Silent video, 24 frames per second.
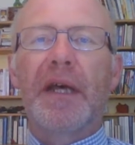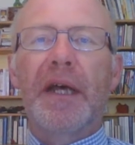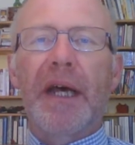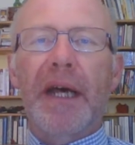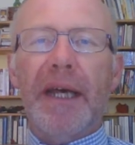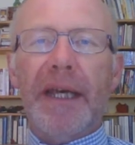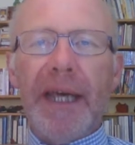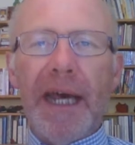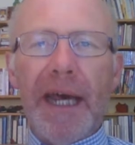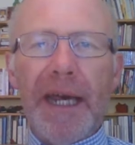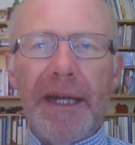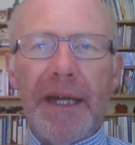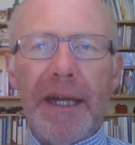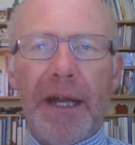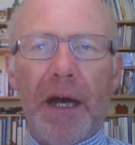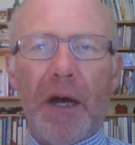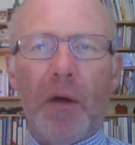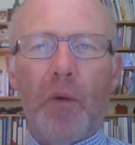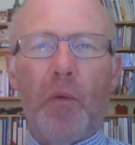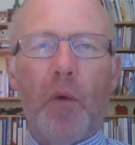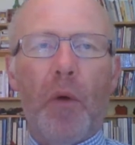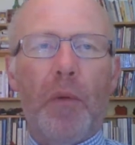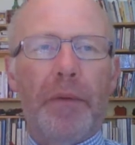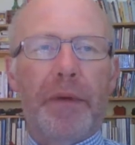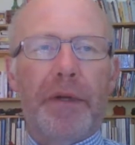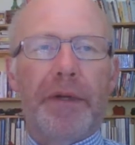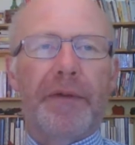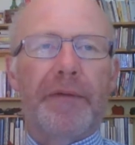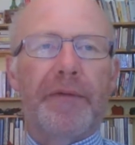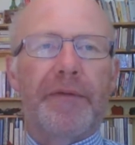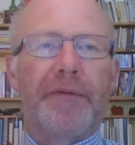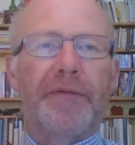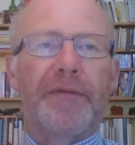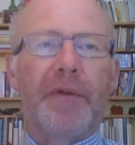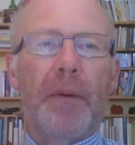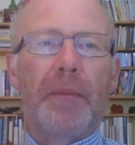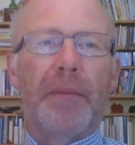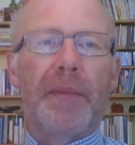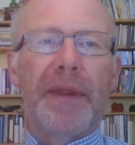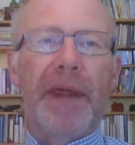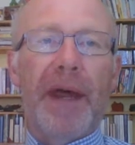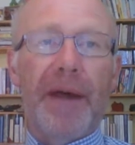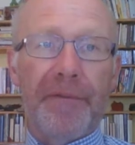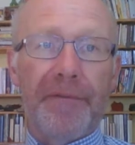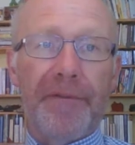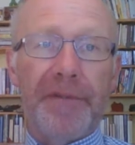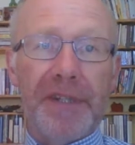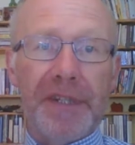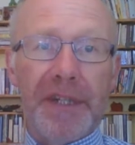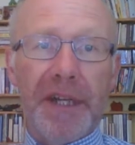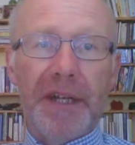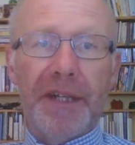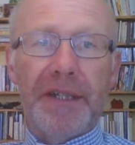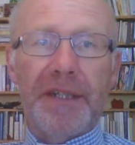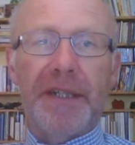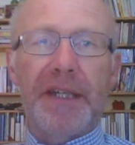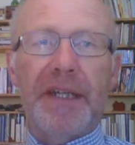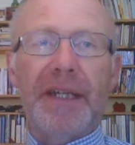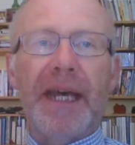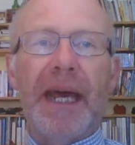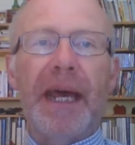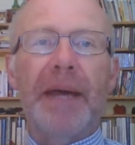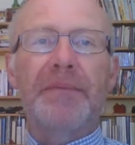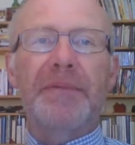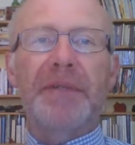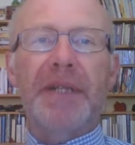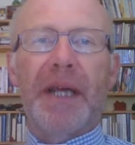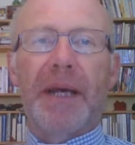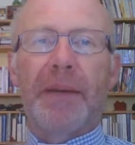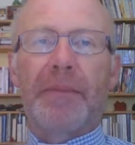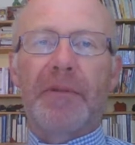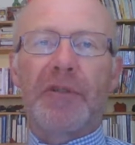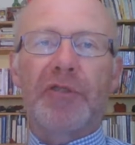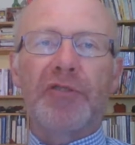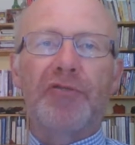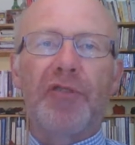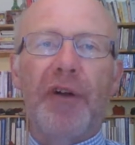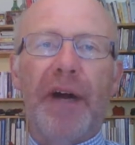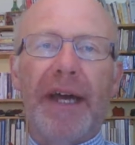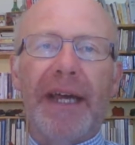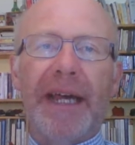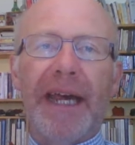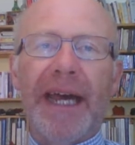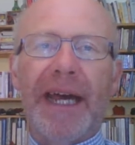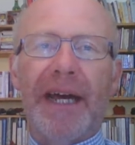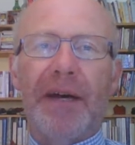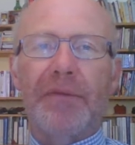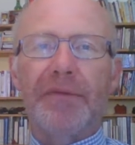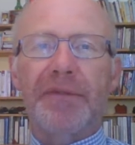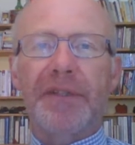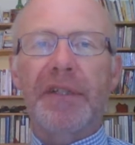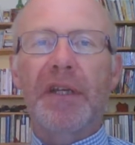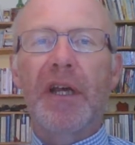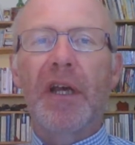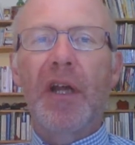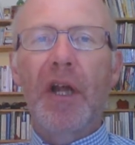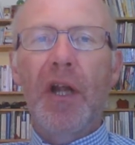A Canaanite woman from that vicinity came to him, crying out,